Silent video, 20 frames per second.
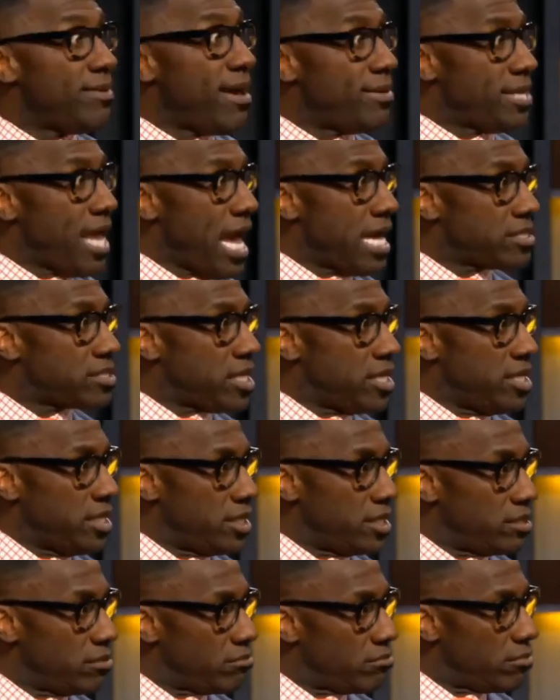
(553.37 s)
at
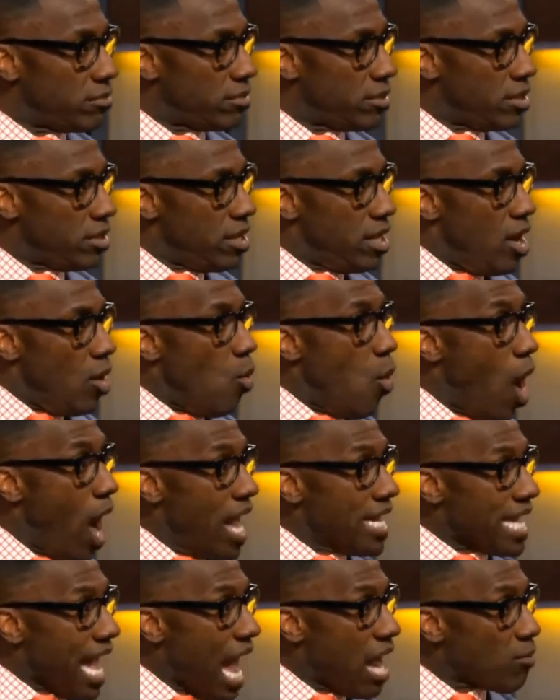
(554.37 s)
19. Mm.
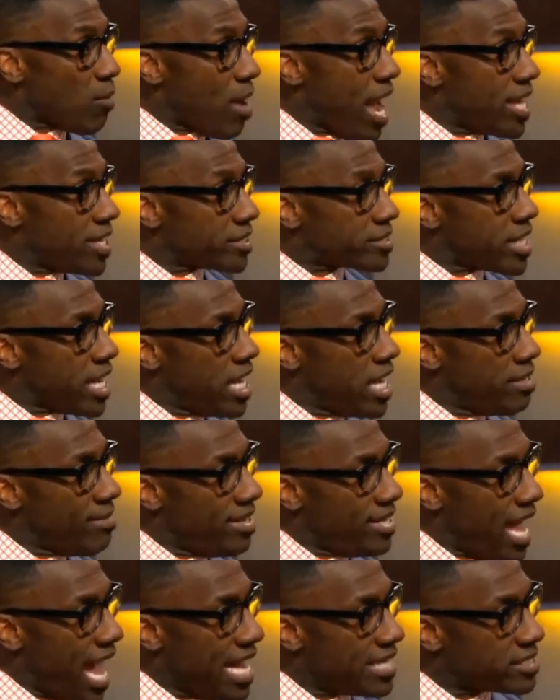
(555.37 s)
One guy ran the team
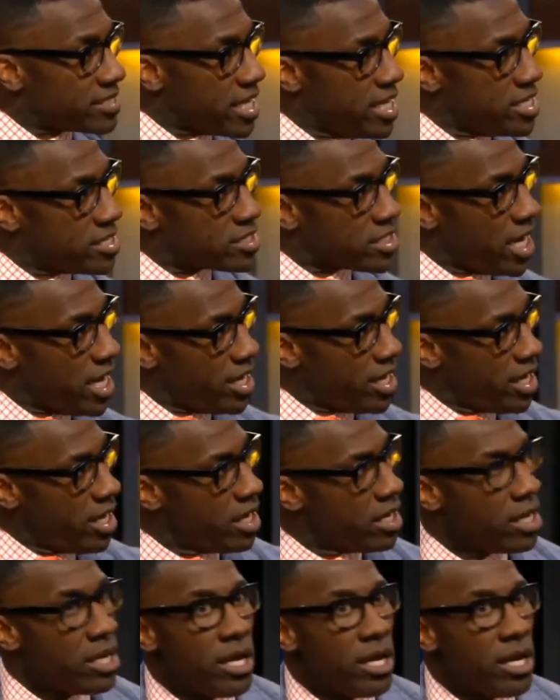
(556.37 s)
at 19, yeah, Jenny.